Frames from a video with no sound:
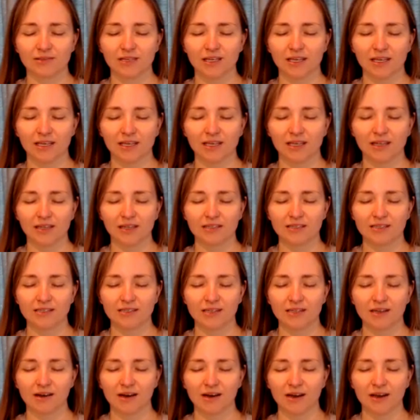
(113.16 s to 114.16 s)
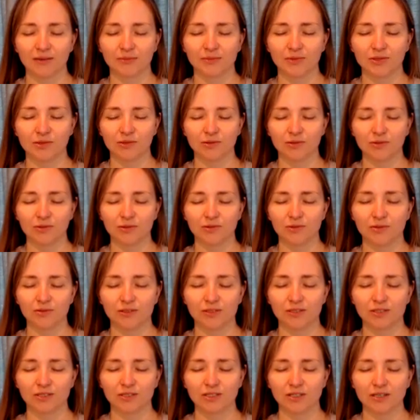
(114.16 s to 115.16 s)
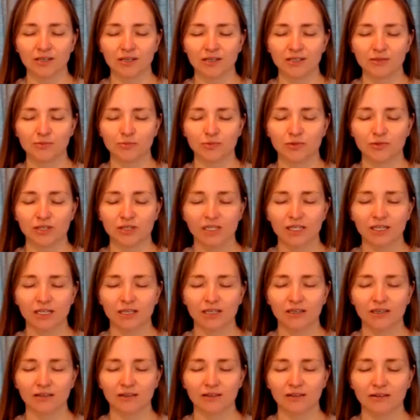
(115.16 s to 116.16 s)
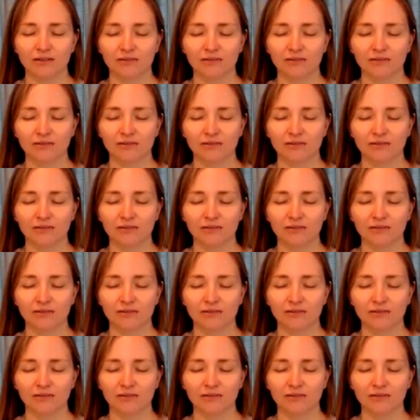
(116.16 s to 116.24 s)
taking this time to just breathe.